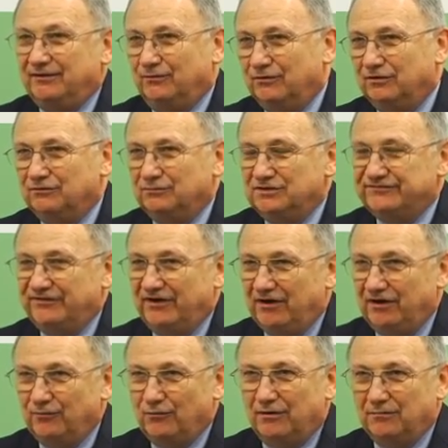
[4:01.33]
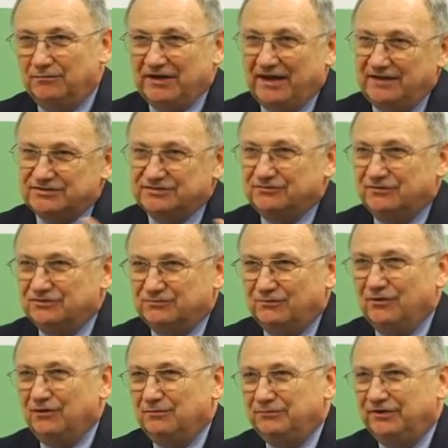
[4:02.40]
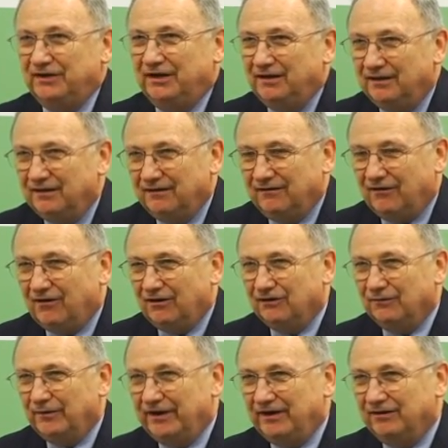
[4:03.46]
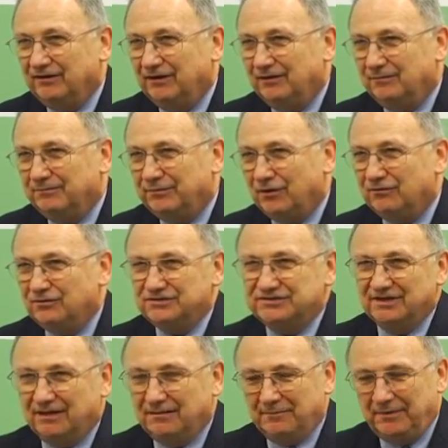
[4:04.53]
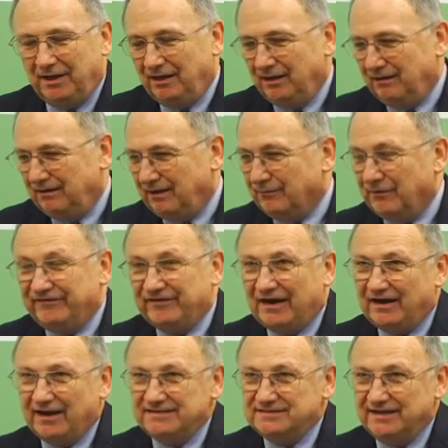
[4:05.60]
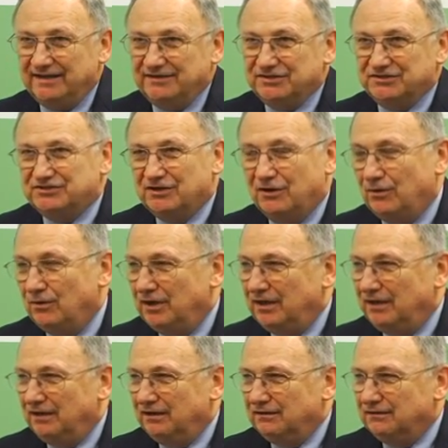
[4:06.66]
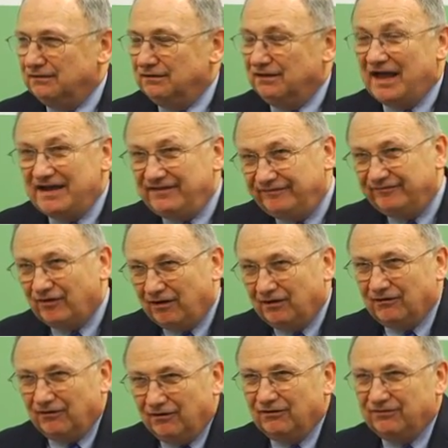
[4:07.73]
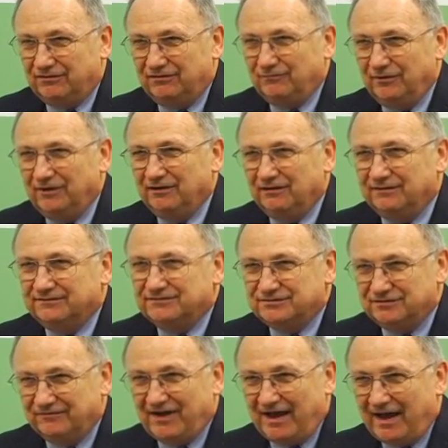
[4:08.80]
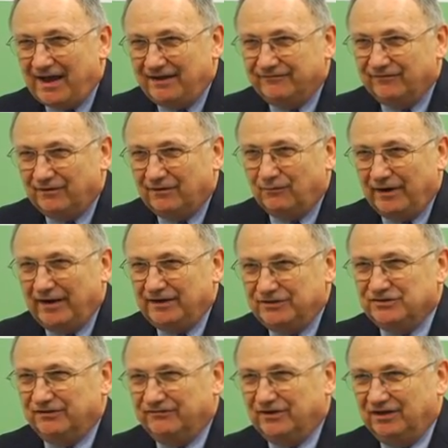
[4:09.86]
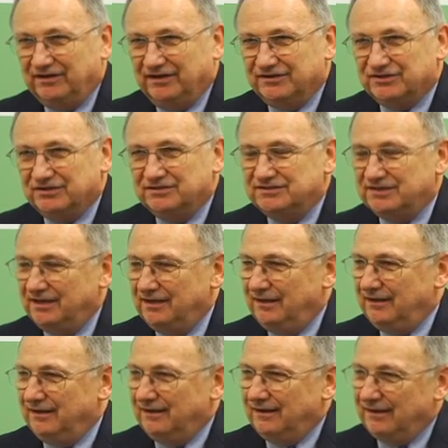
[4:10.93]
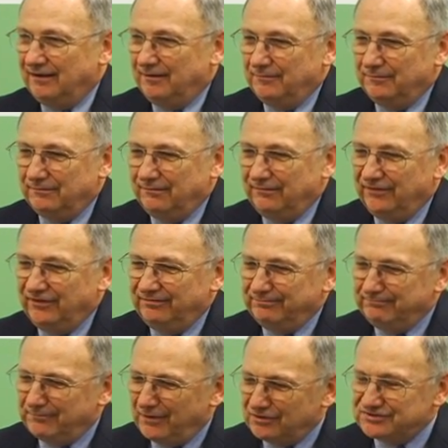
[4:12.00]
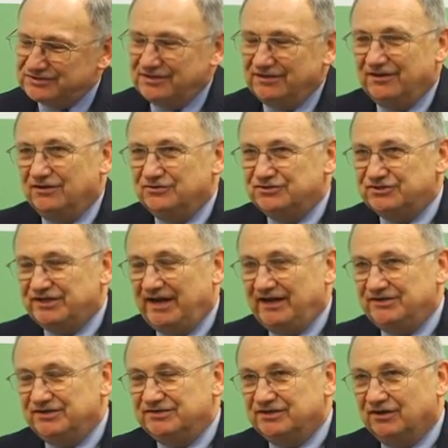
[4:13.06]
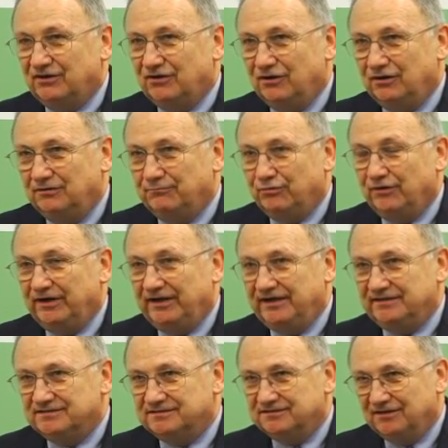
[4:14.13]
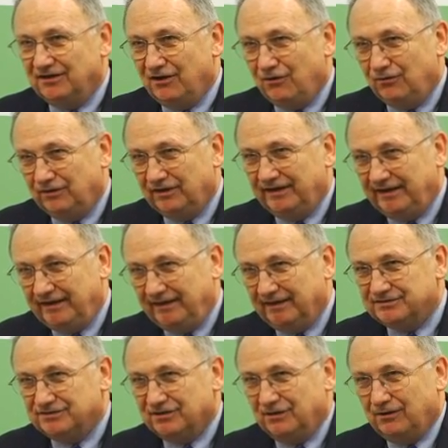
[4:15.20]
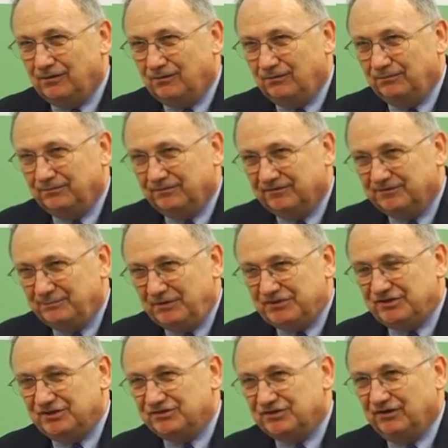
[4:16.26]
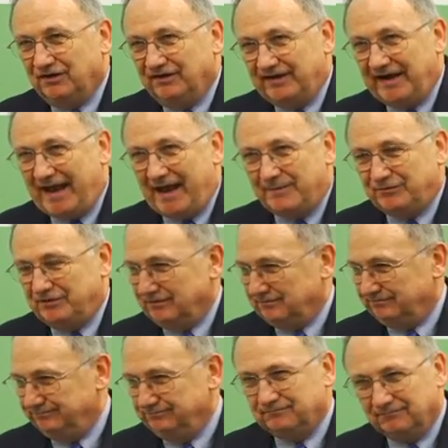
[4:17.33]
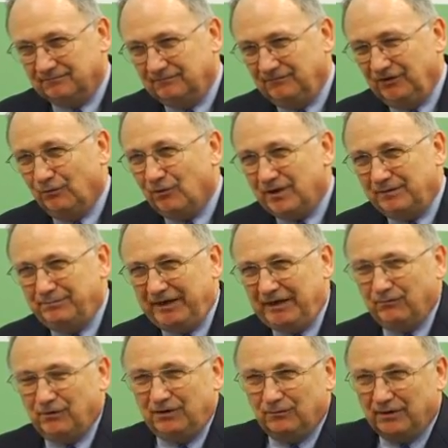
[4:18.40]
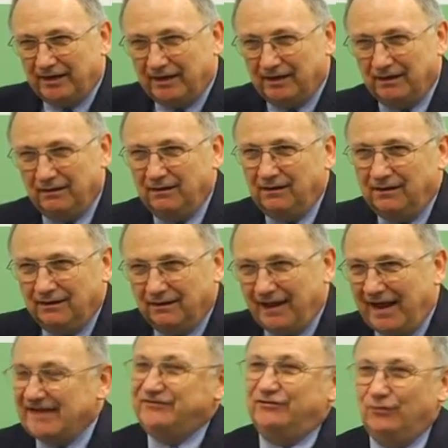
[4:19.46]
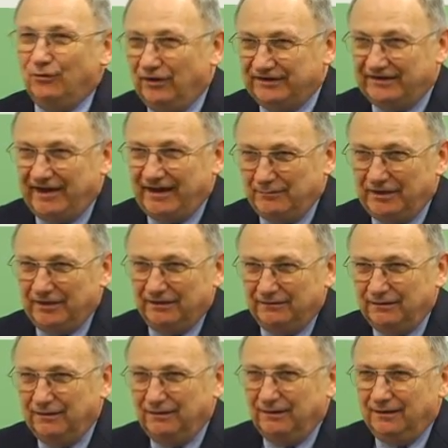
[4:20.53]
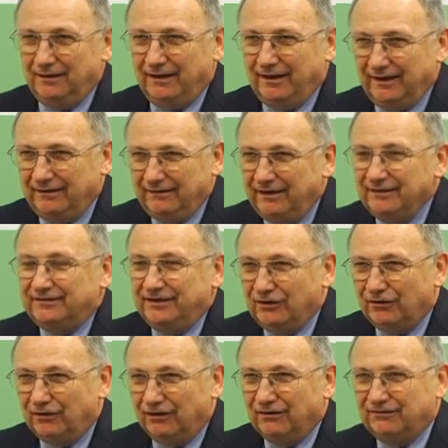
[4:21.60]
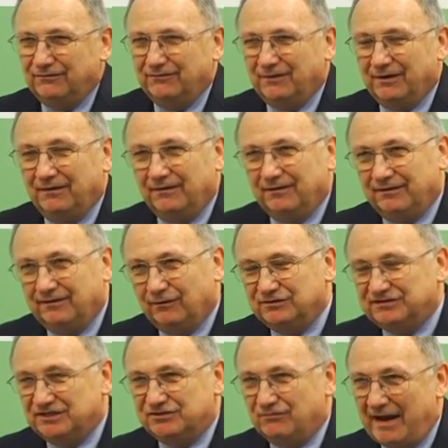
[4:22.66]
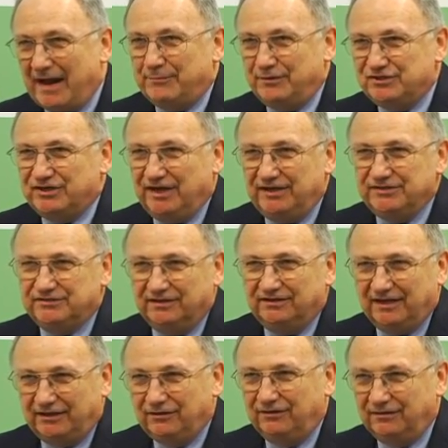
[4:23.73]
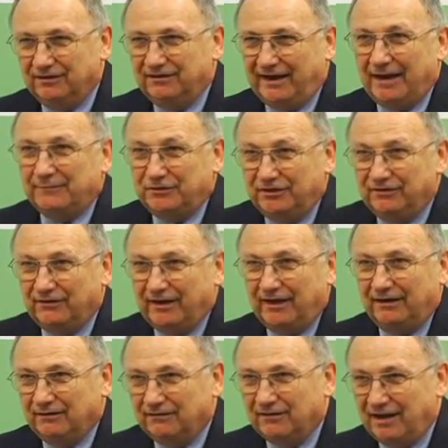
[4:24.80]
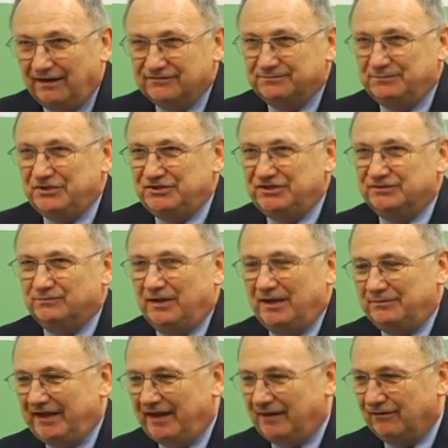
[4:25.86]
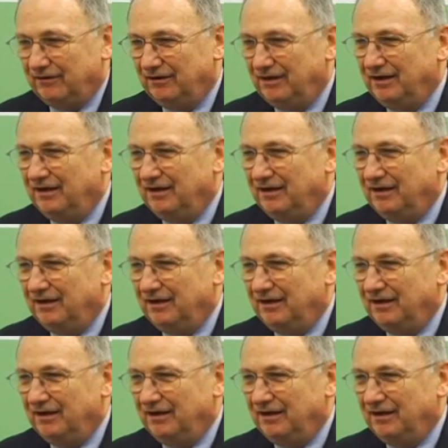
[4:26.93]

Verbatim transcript: The world was very warm. Dinosaurs roamed all the way to the poles, uh, and we've had ice ages. So, life on Earth will survive a range of conditions. Um, most of those changes occurred pretty slowly, and so species could adapt the one big one when a asteroid came in and hit the Earth, there was such rapid change that they couldn't adapt, and you had a lot of species wiped out.